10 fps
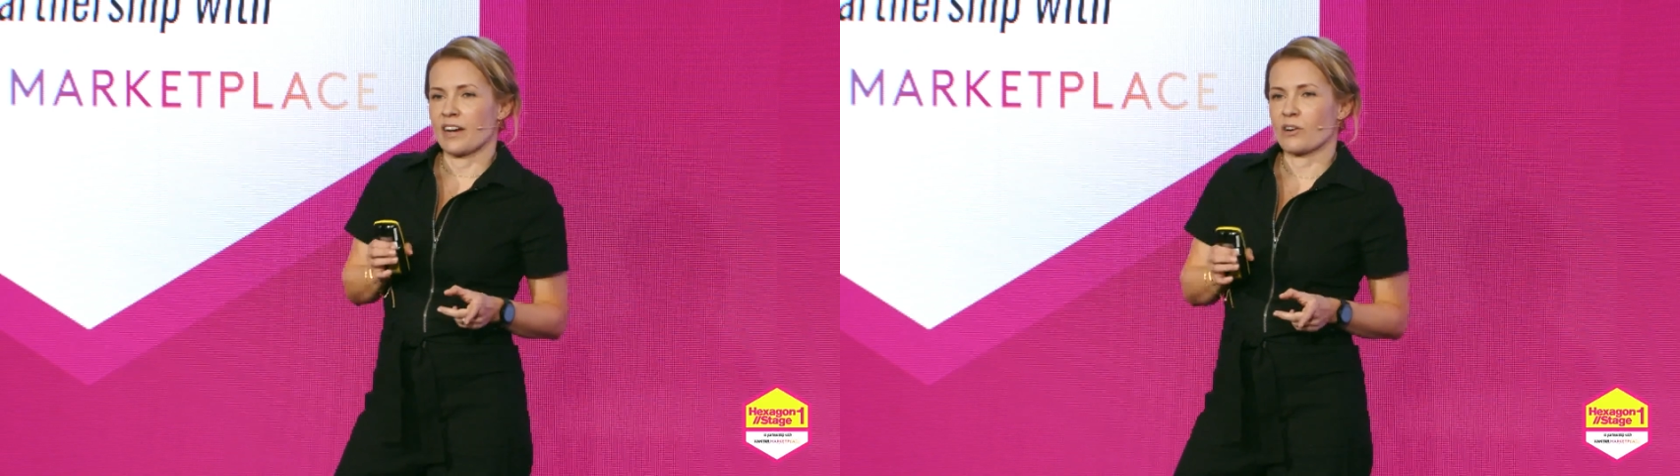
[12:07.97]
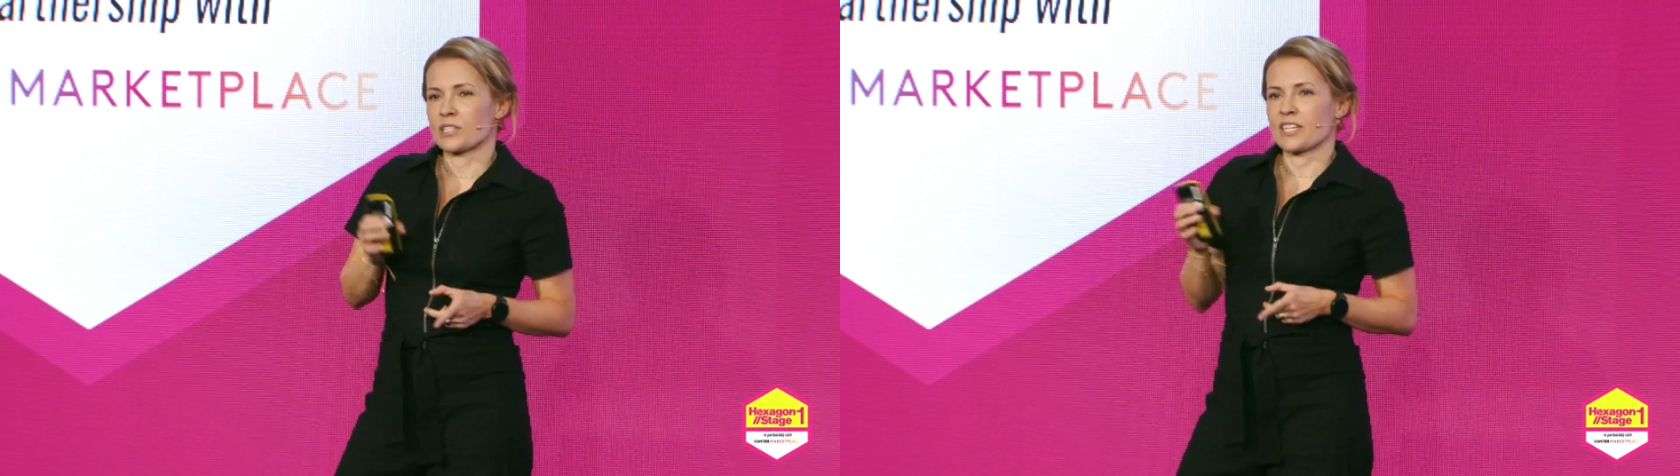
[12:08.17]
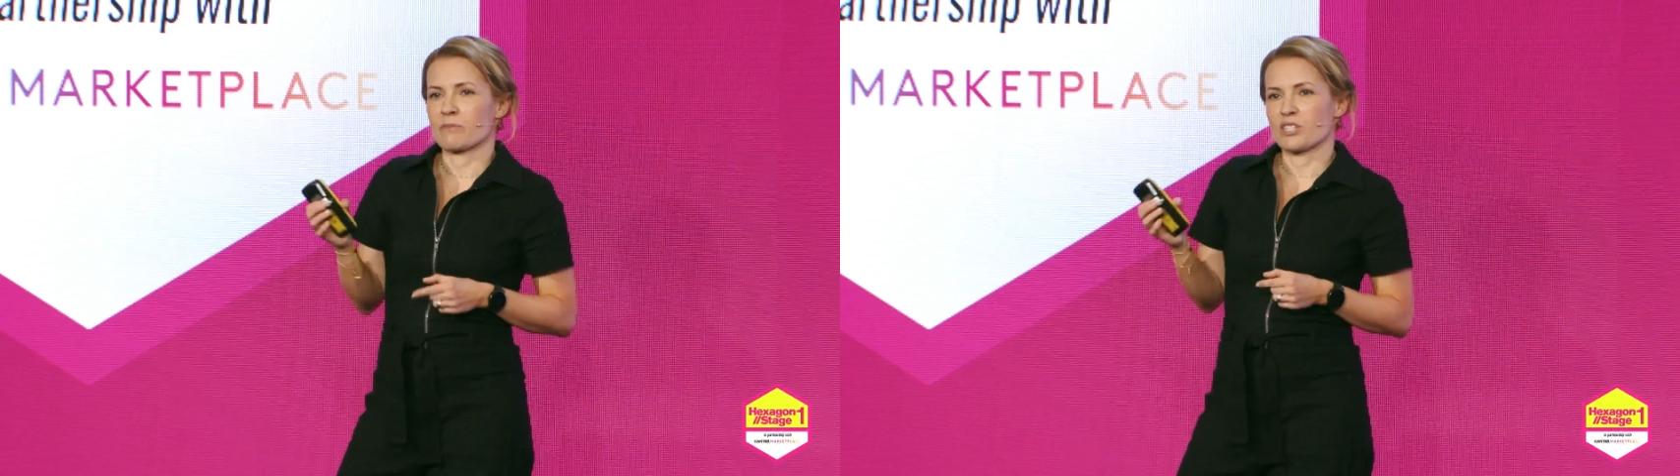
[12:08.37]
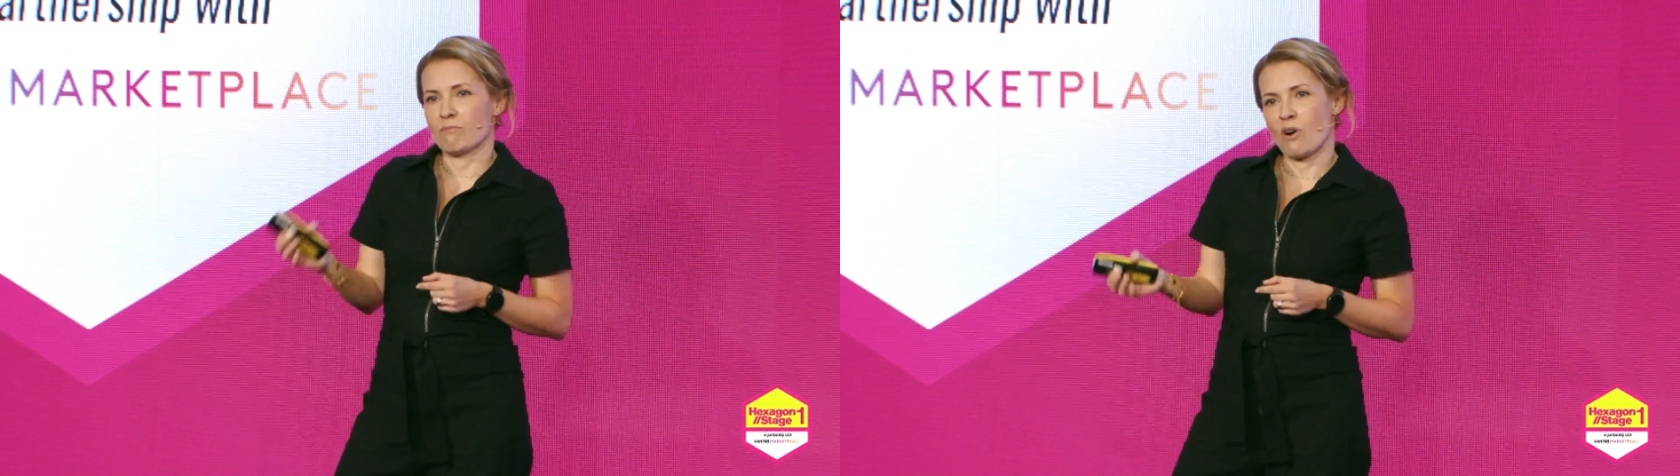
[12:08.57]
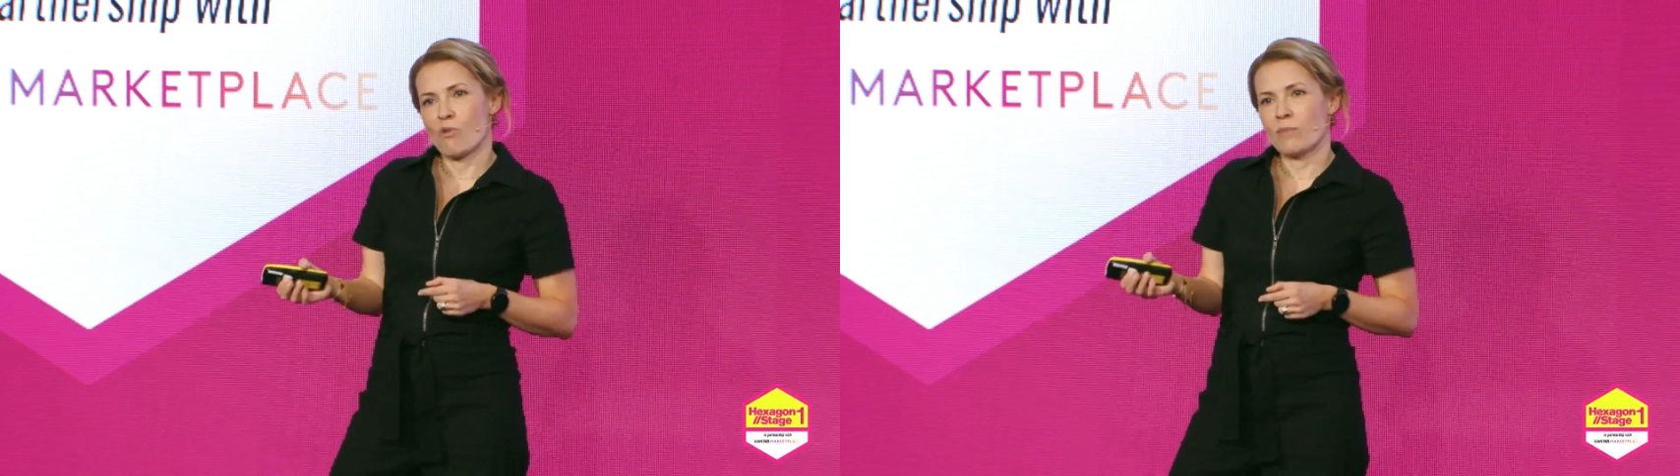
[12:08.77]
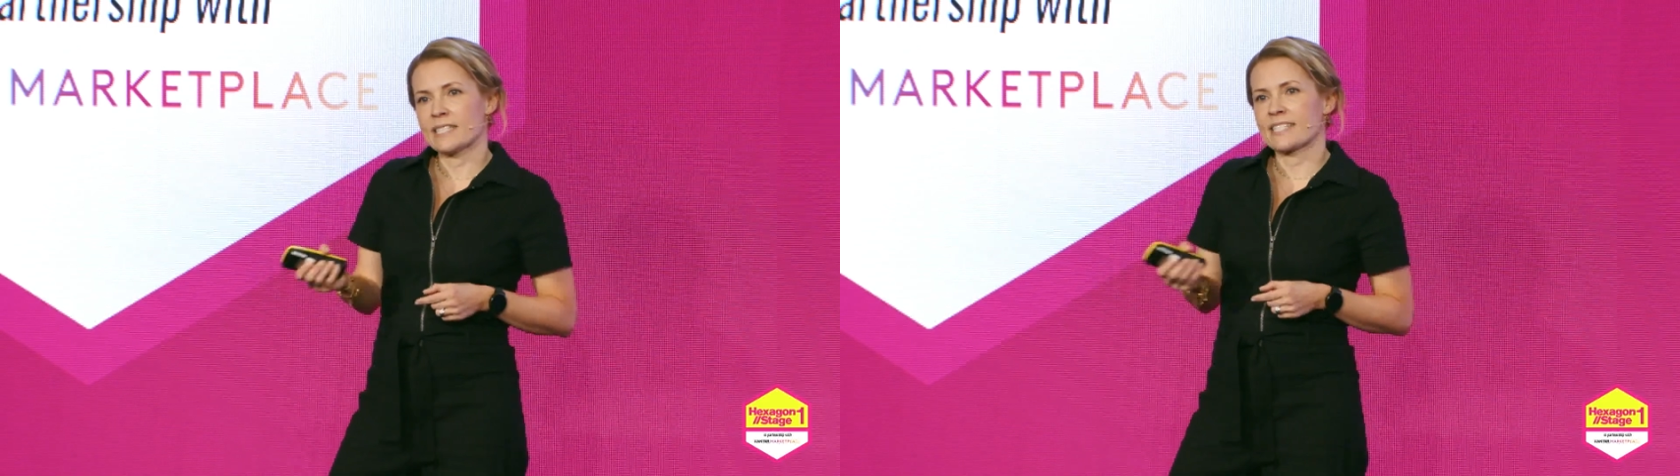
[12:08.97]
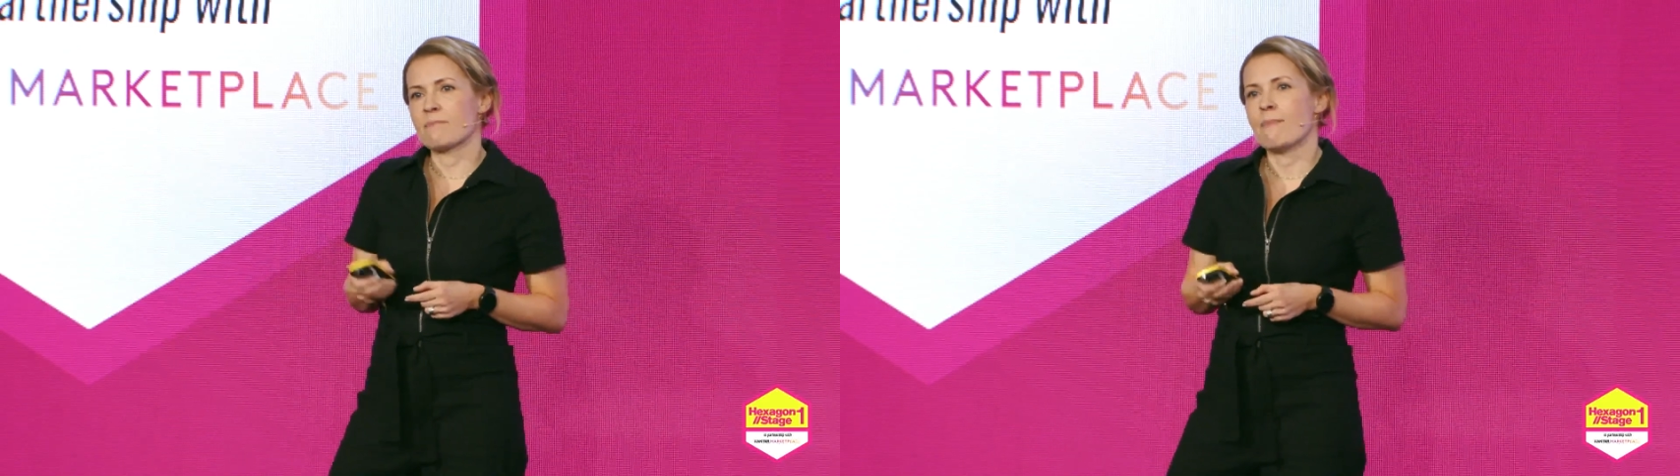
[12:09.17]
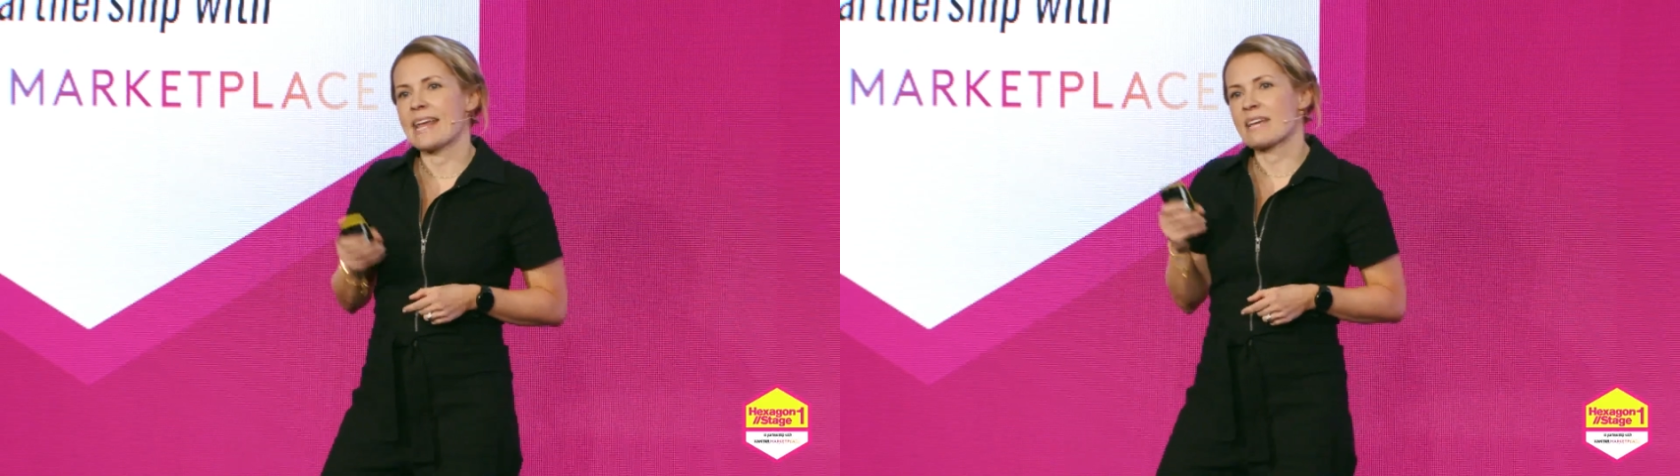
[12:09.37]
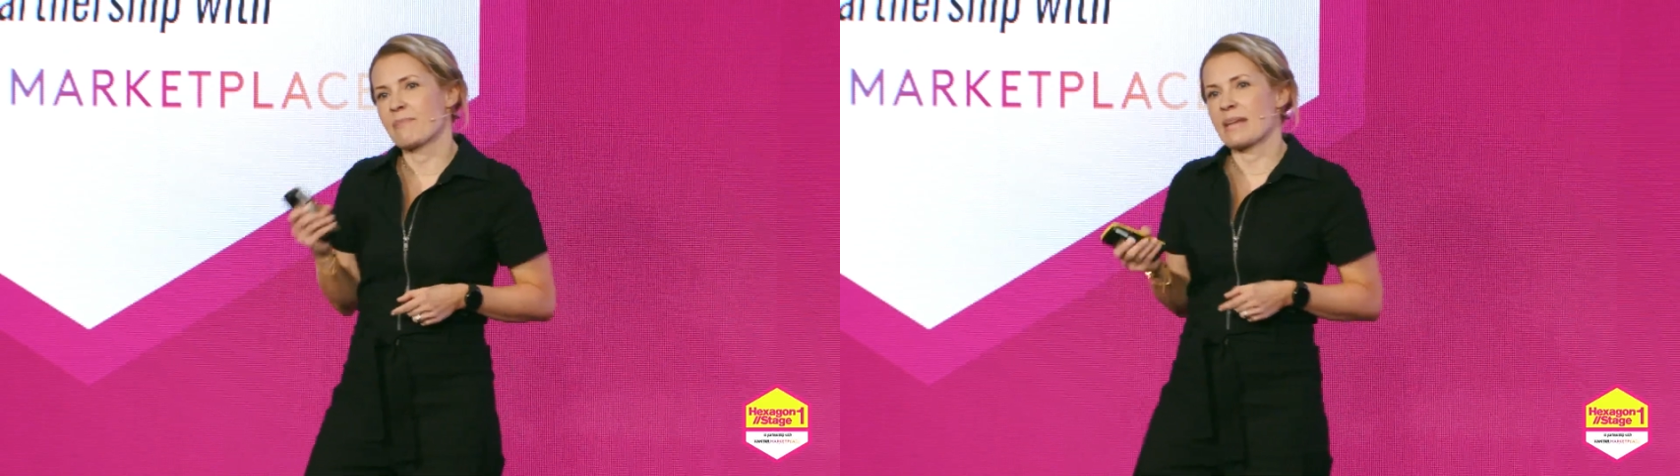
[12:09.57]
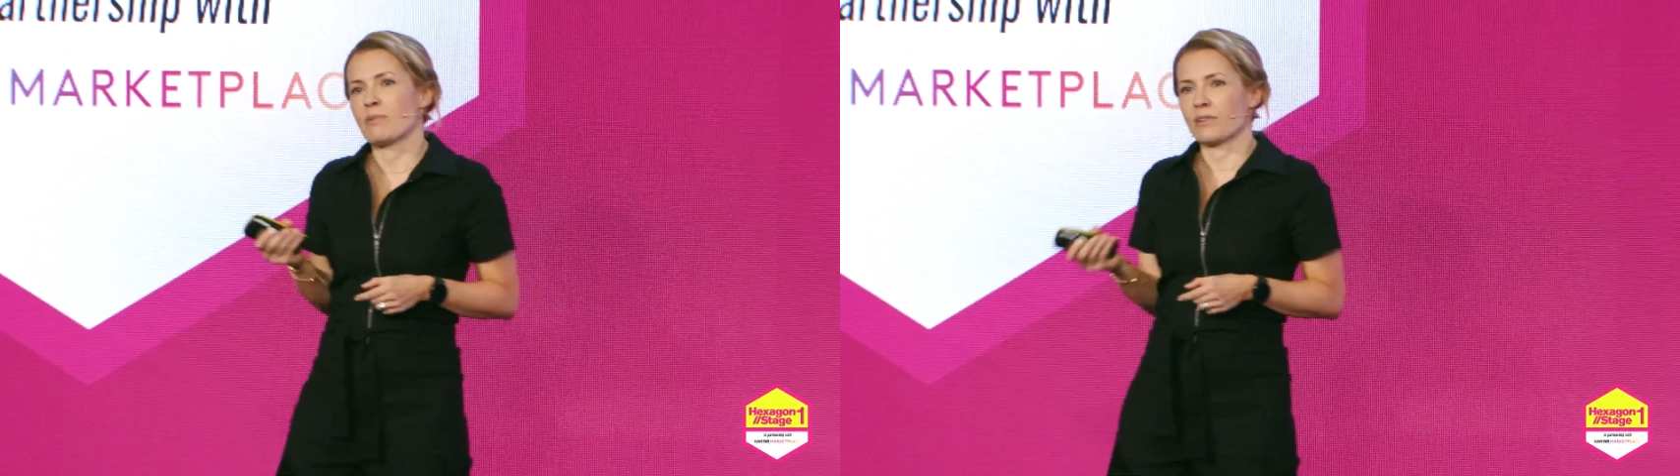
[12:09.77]
consumption moments and make
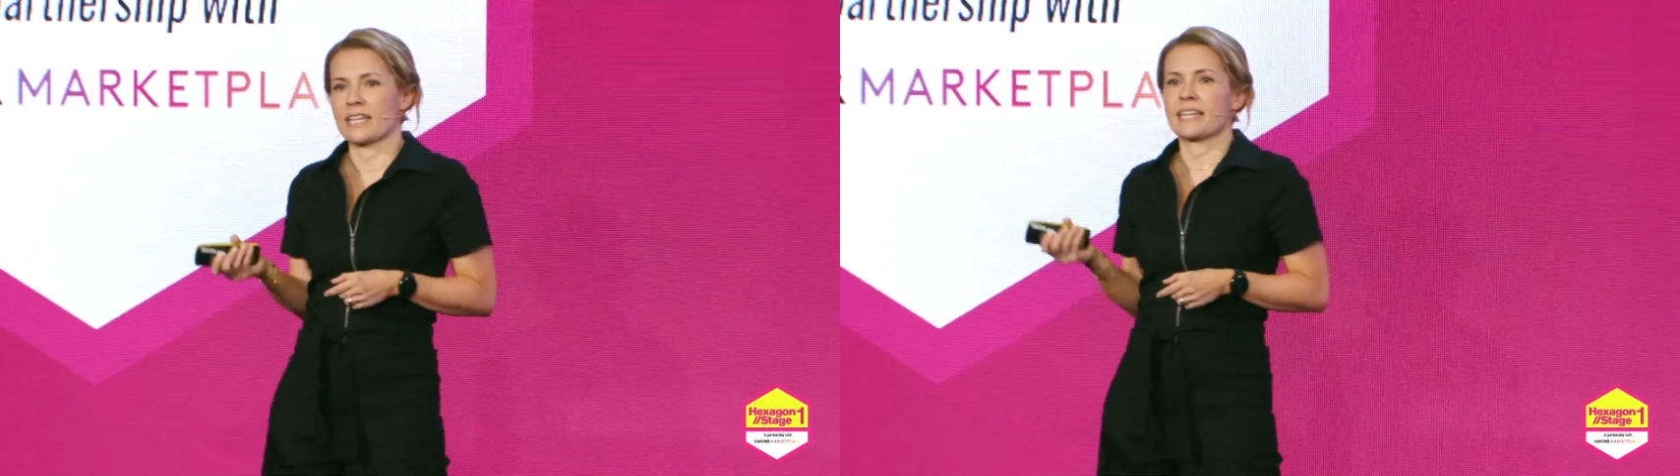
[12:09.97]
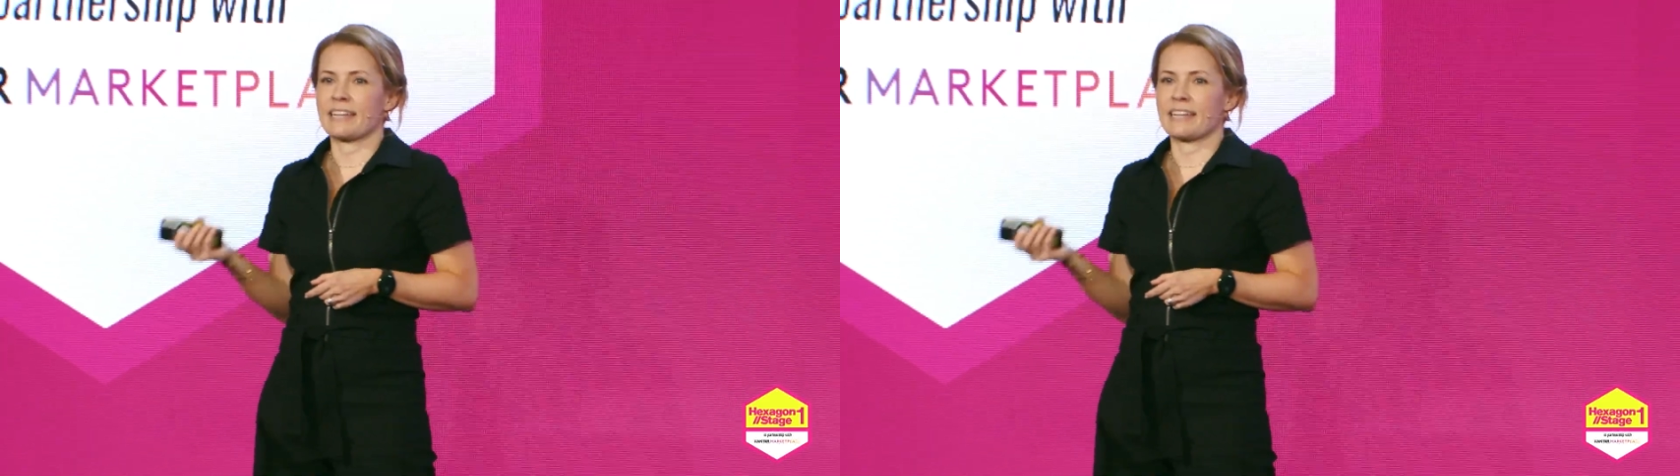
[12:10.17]
people think